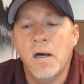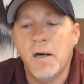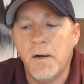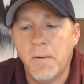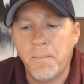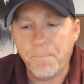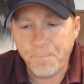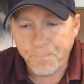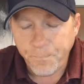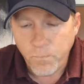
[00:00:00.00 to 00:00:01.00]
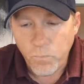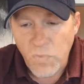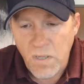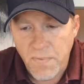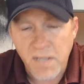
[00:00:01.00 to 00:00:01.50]

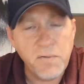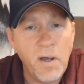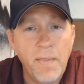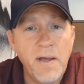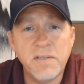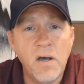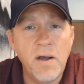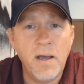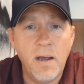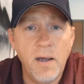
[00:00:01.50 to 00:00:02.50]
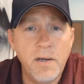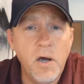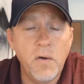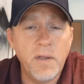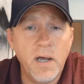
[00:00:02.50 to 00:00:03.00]
That's how I
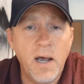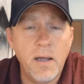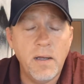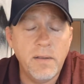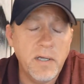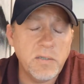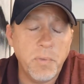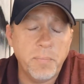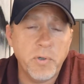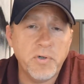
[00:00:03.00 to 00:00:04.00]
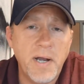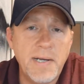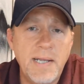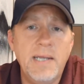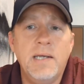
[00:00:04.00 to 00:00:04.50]
know that that's the blood pressure I
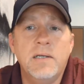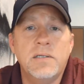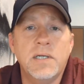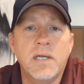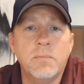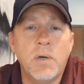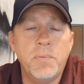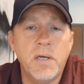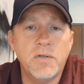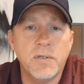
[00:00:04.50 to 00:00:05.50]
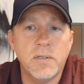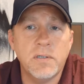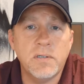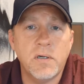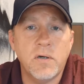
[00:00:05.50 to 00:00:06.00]
need to get my
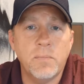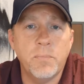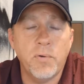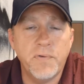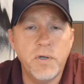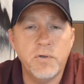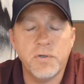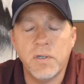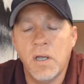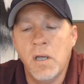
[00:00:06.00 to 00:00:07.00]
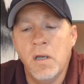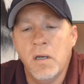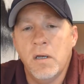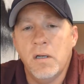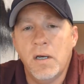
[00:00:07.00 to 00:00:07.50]
patient some perfusion.
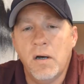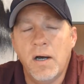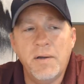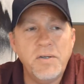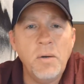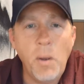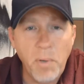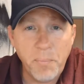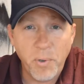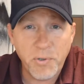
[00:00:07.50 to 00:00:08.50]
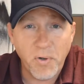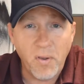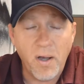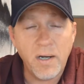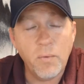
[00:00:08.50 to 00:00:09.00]
Now, I talk about blood pressure
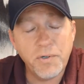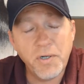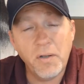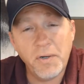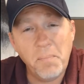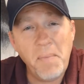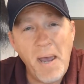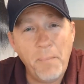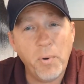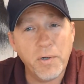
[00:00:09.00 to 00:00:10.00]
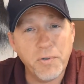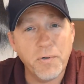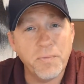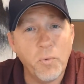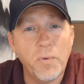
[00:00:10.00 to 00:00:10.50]
a lot. I want you to look at MAP
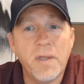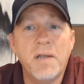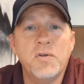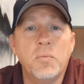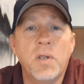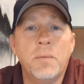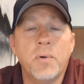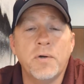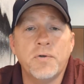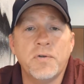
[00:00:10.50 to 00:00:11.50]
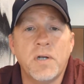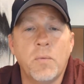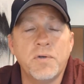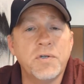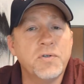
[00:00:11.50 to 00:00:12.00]
pressures more than I do blood pressures, and
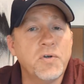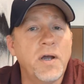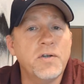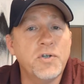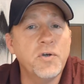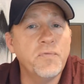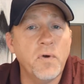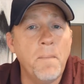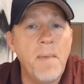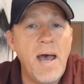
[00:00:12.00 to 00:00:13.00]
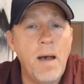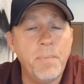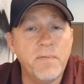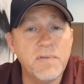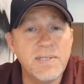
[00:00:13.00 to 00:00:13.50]
I want you to try to shoot for a
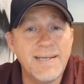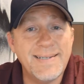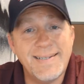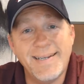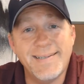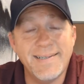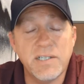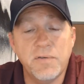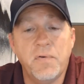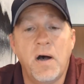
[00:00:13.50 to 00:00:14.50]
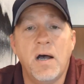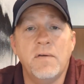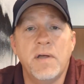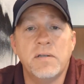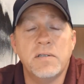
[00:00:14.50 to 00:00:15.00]
MAP of 60 to
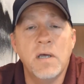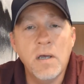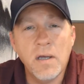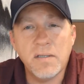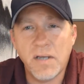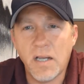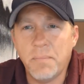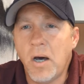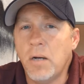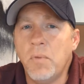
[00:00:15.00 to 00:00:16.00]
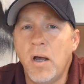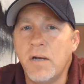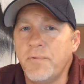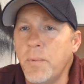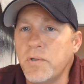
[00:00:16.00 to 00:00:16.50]
65. That's kind of the bottom
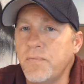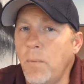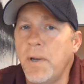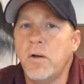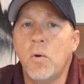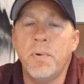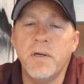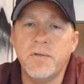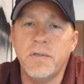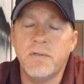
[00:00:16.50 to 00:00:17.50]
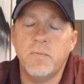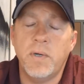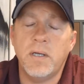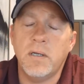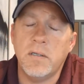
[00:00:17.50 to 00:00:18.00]
line for most of our medical patients.
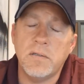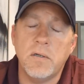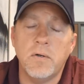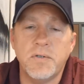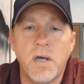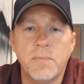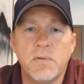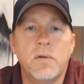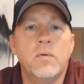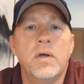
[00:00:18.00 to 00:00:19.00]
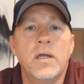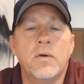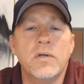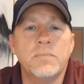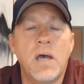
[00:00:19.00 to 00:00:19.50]
We can consider times the
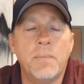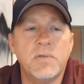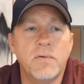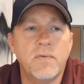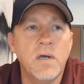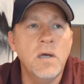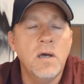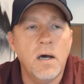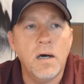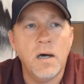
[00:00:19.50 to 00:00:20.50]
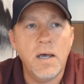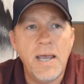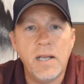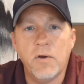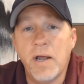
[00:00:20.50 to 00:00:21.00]
increased MAPs of
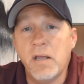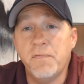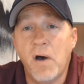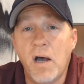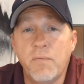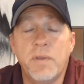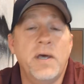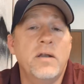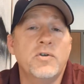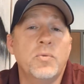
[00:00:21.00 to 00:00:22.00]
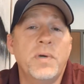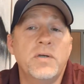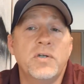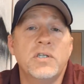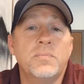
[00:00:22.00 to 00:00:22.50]
80 or 85 with head injury
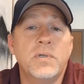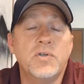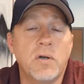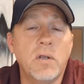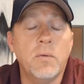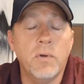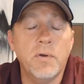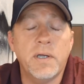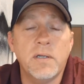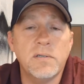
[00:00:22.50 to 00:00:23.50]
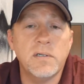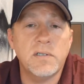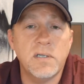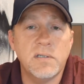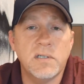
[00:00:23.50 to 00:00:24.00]
patients, but generally we're looking at
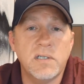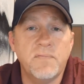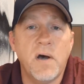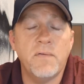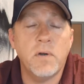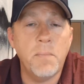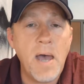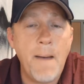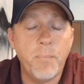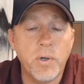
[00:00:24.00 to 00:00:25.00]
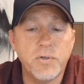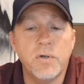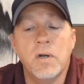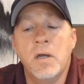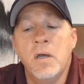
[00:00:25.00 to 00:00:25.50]
60 to 65 on a MAP
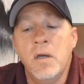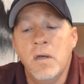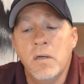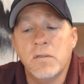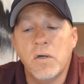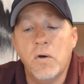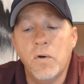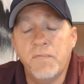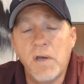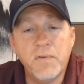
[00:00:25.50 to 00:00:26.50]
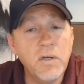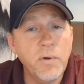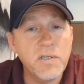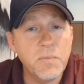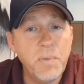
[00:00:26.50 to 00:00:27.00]
pressure. So if you have to
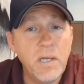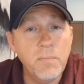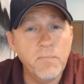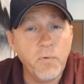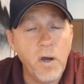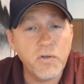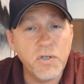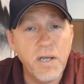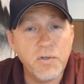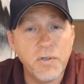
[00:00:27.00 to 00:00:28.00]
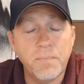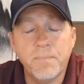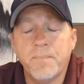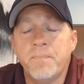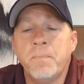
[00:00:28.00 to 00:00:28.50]
increase the PEEP for
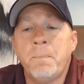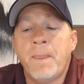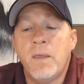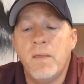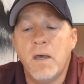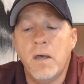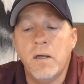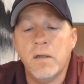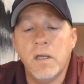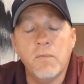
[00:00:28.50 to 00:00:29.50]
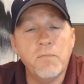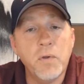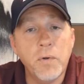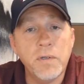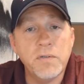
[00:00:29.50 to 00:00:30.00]
oxygenation, then give them
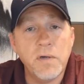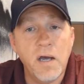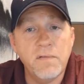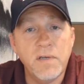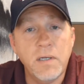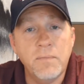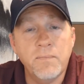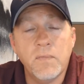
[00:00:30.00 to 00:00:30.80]
fluids, IV.